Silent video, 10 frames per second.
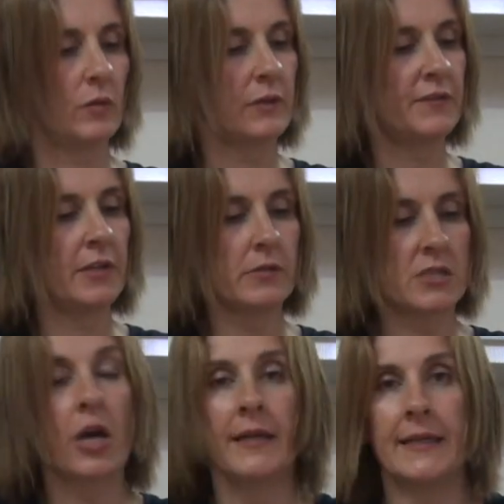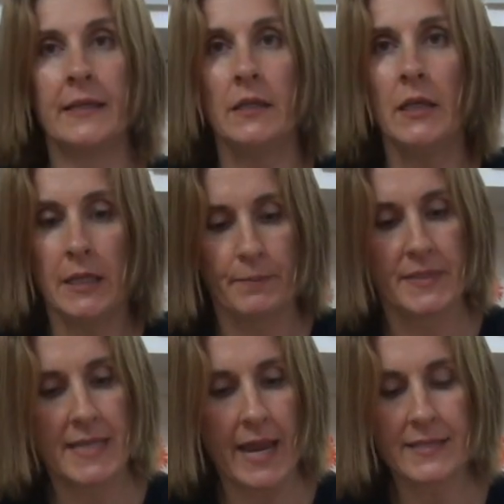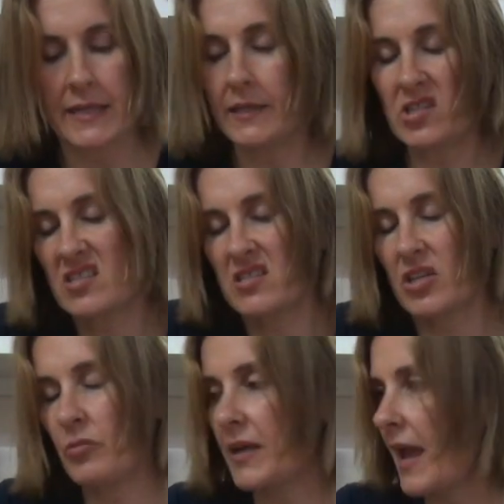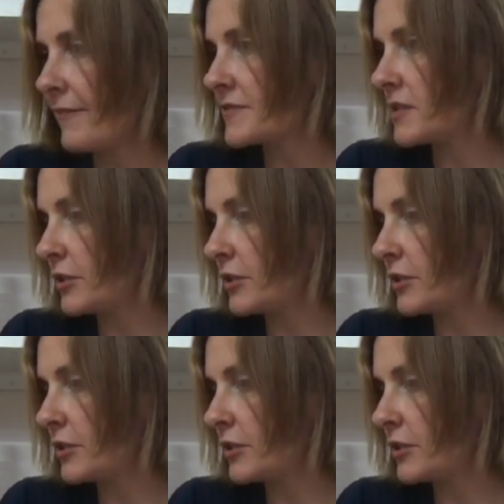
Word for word: Well, if you're not totally pedantic, just do what you have to